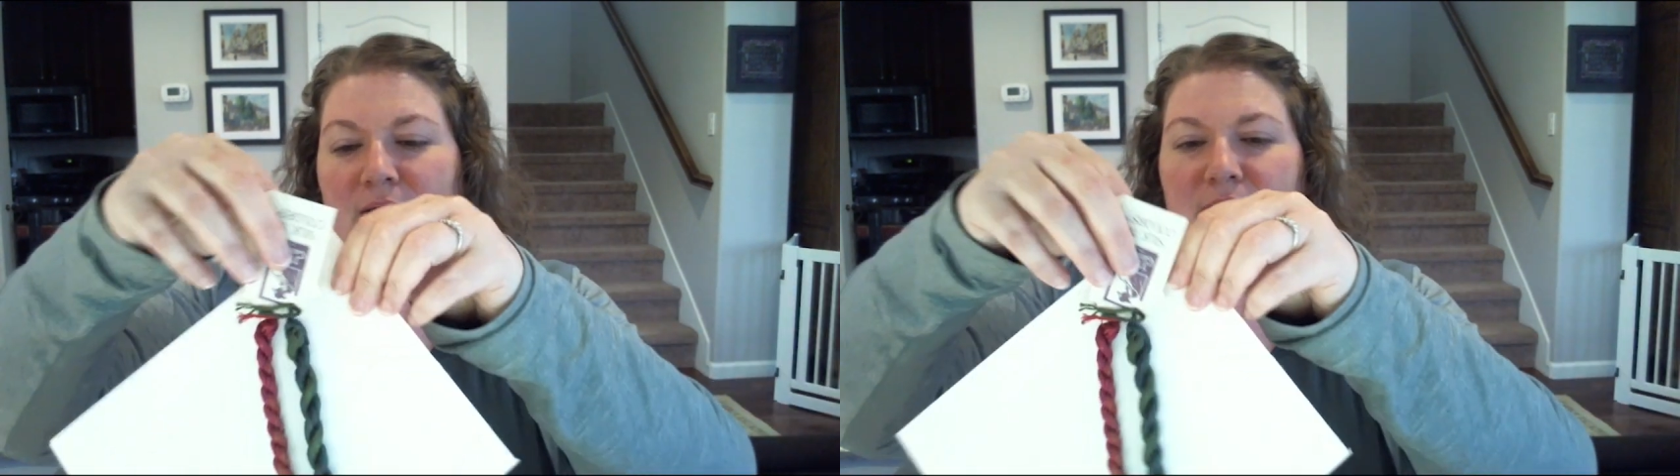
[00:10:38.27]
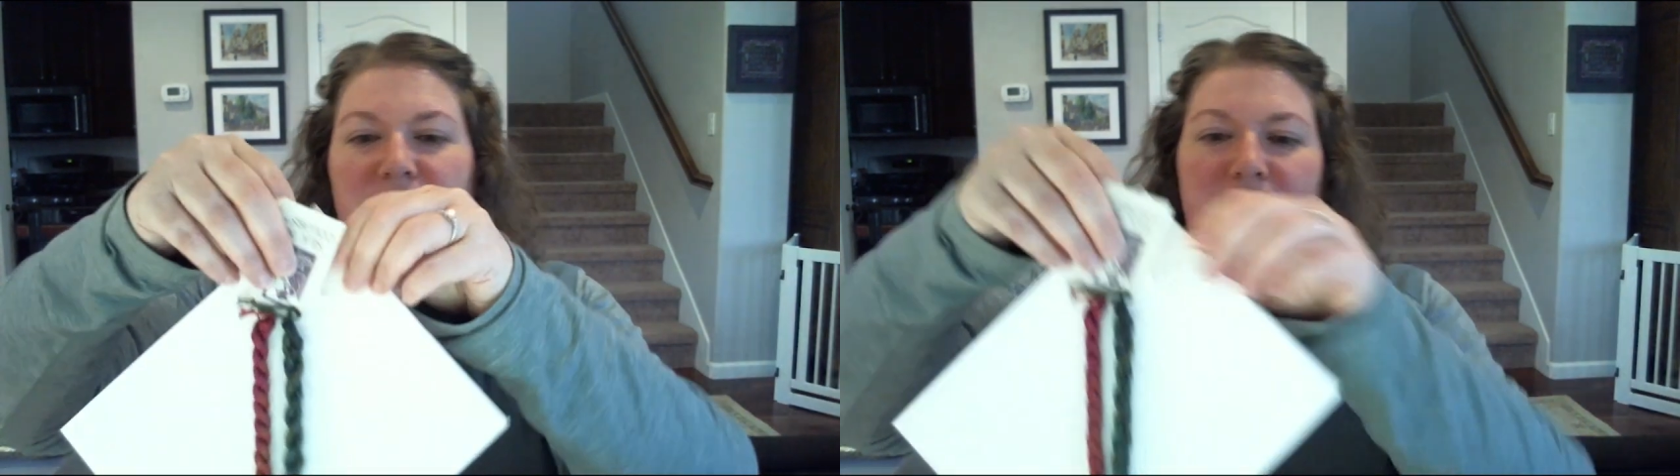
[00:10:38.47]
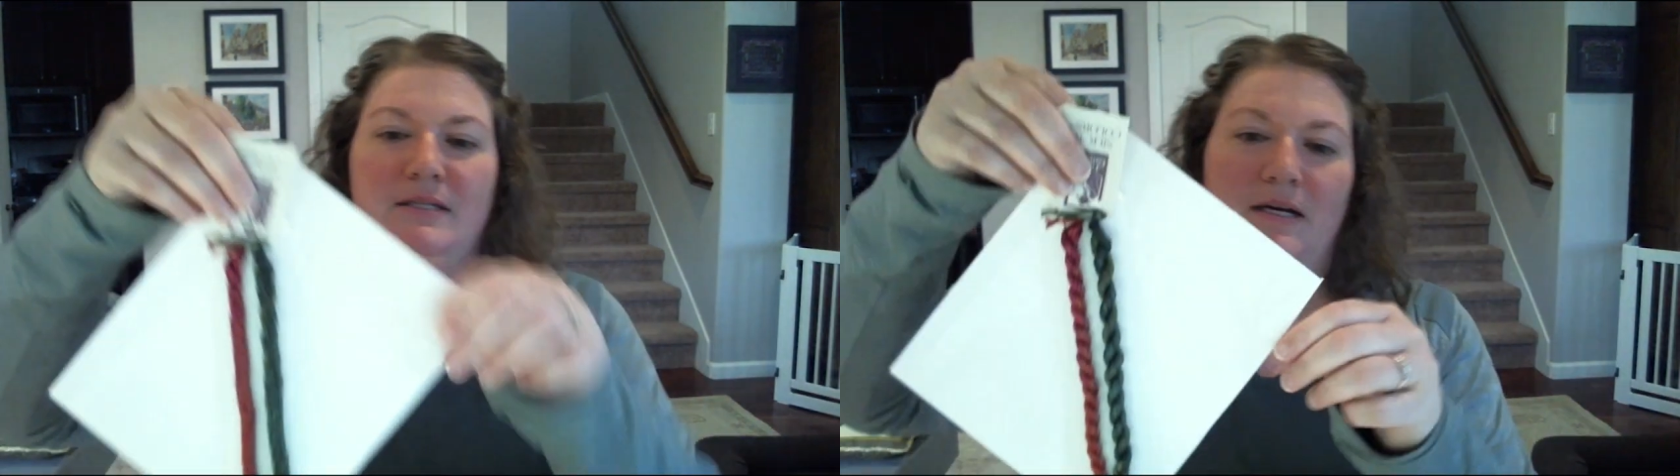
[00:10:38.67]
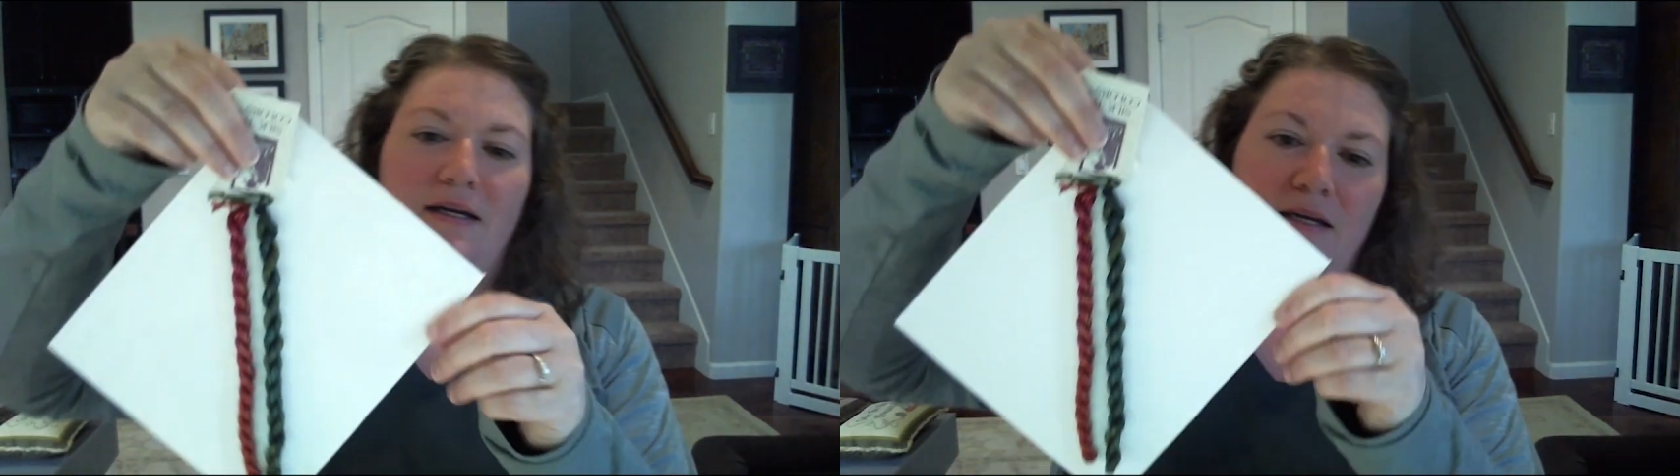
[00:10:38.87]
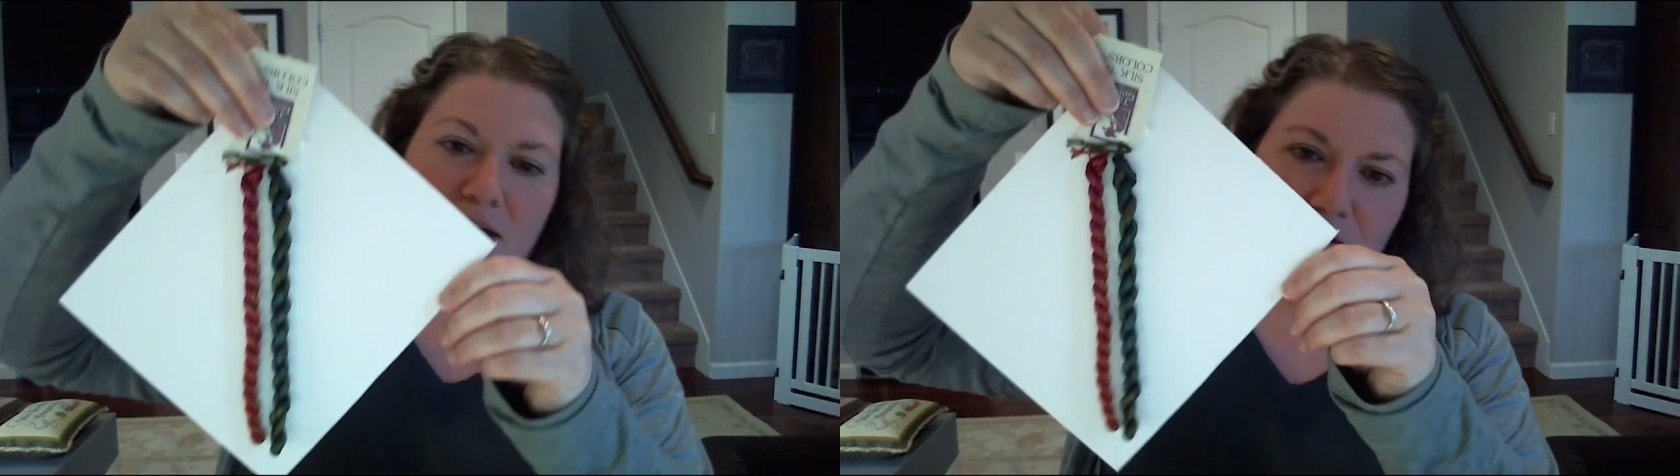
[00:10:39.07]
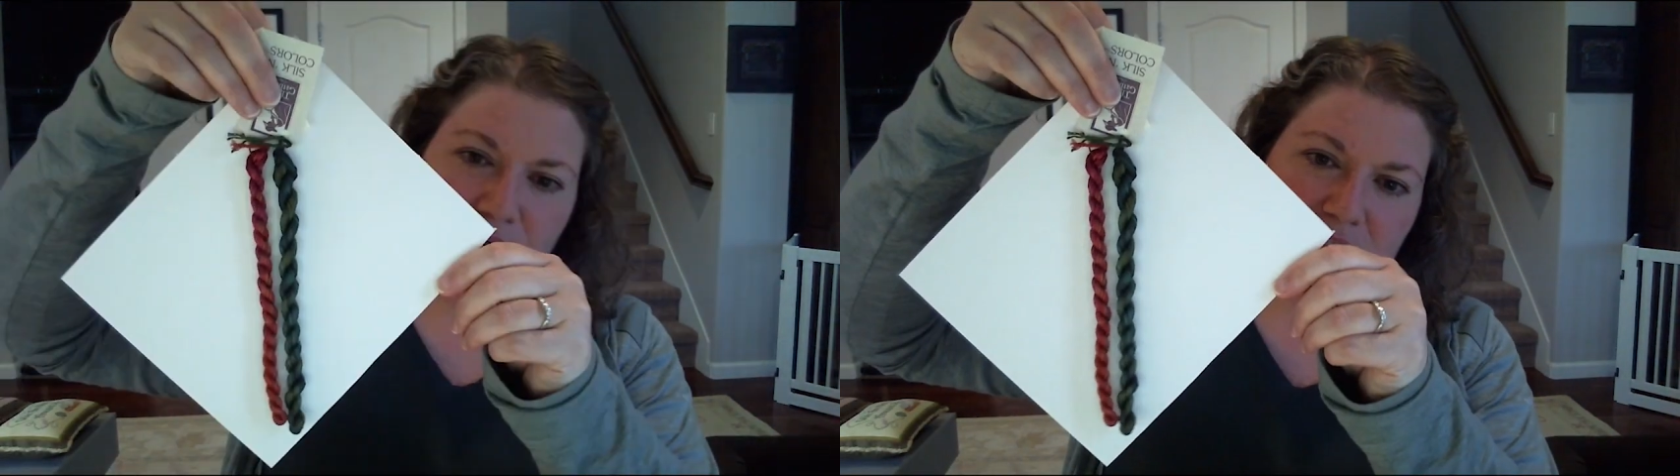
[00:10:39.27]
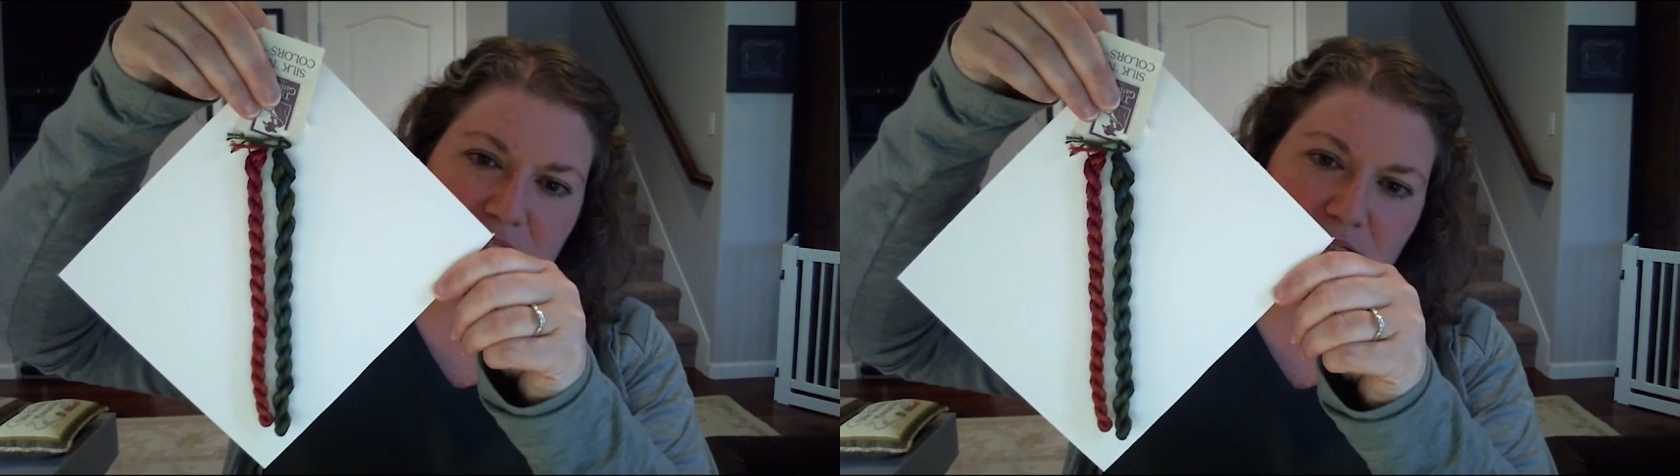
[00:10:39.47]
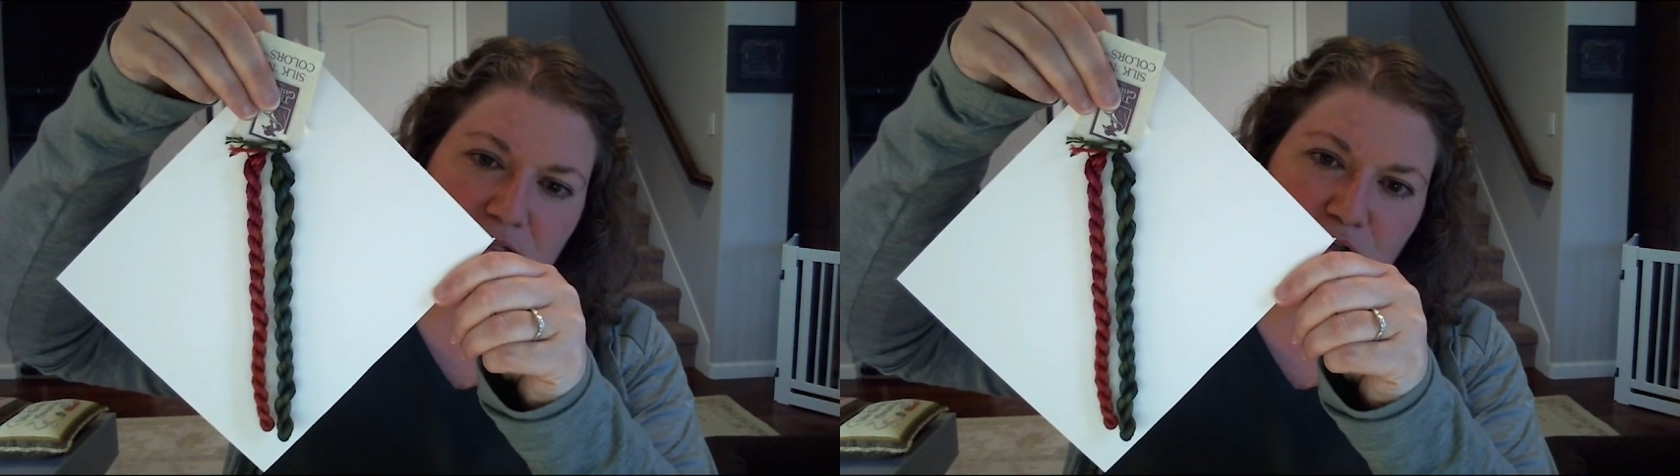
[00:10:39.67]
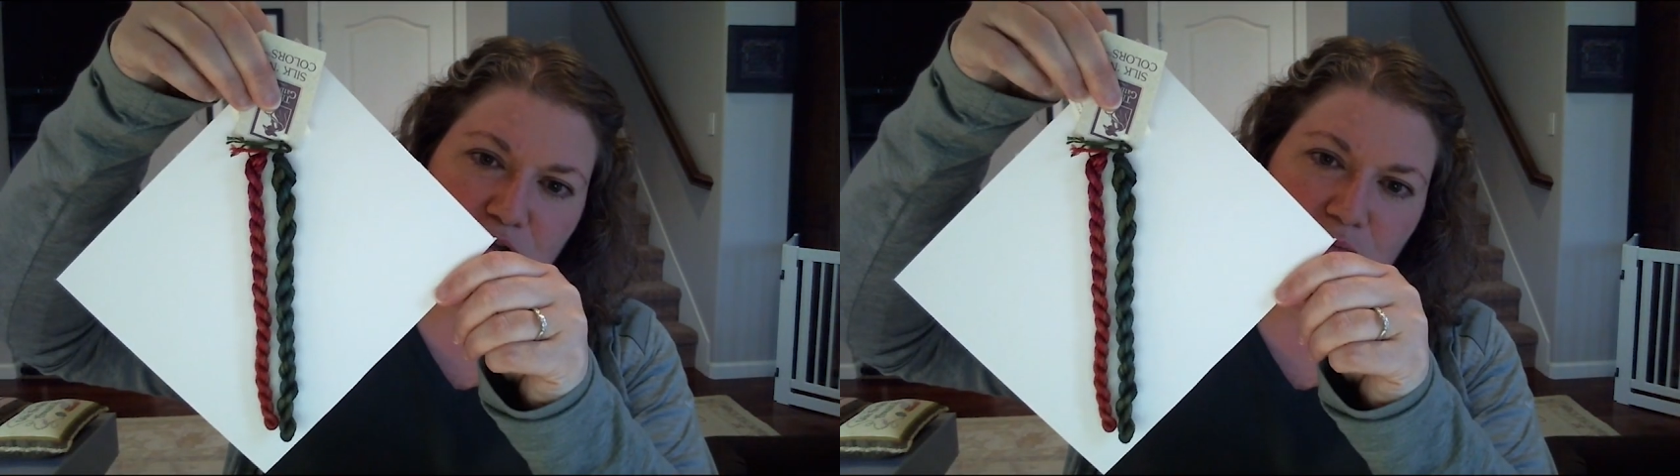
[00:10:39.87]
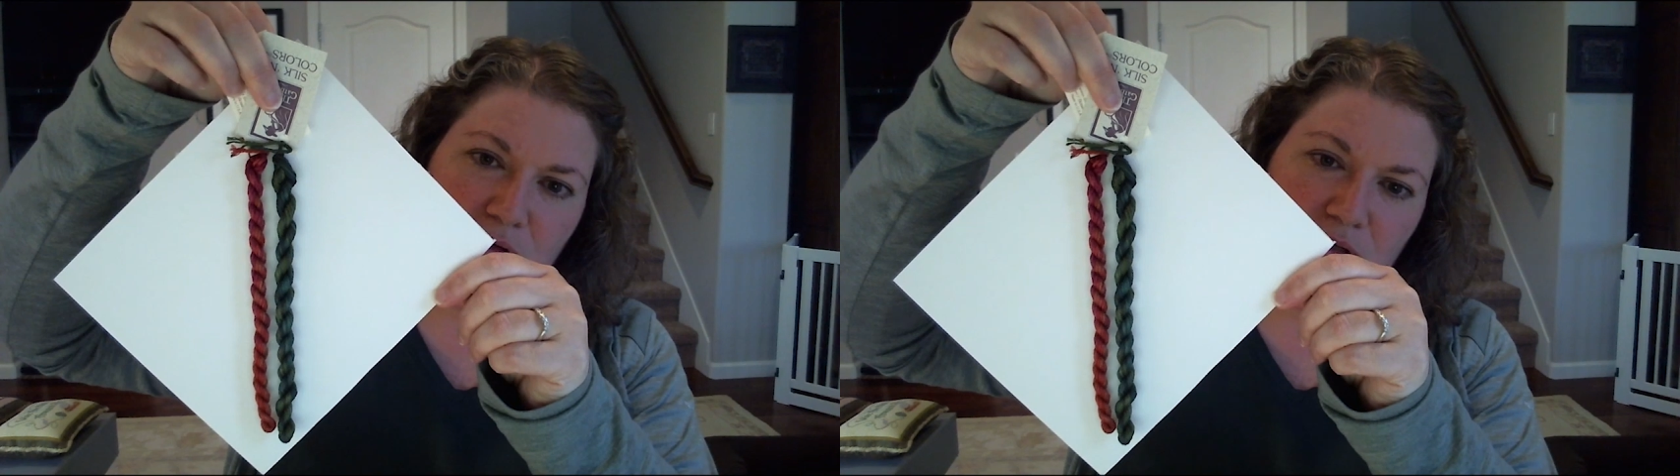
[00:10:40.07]
dun, dun, dun, dun, who gets these two
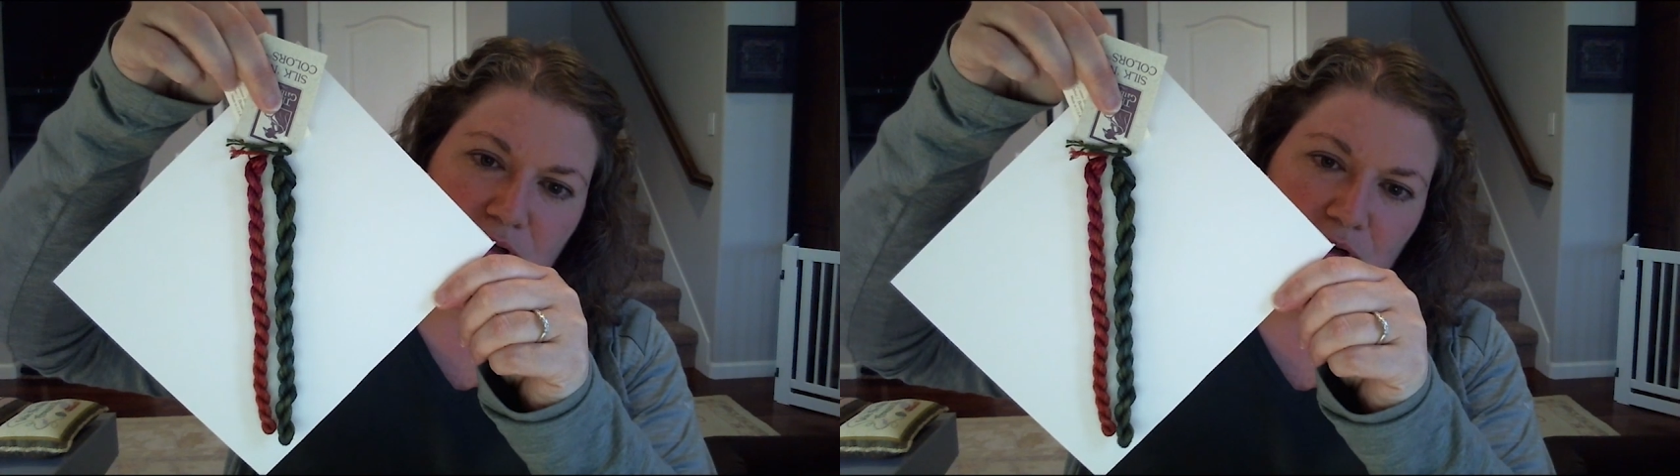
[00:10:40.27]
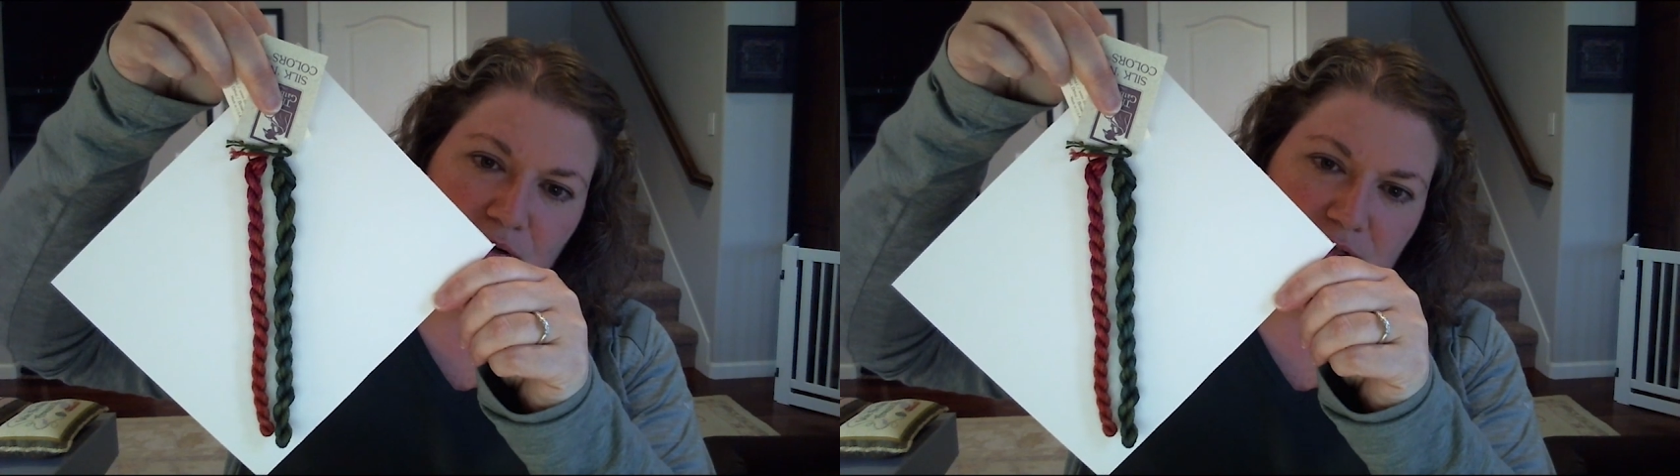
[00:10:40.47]
beautiful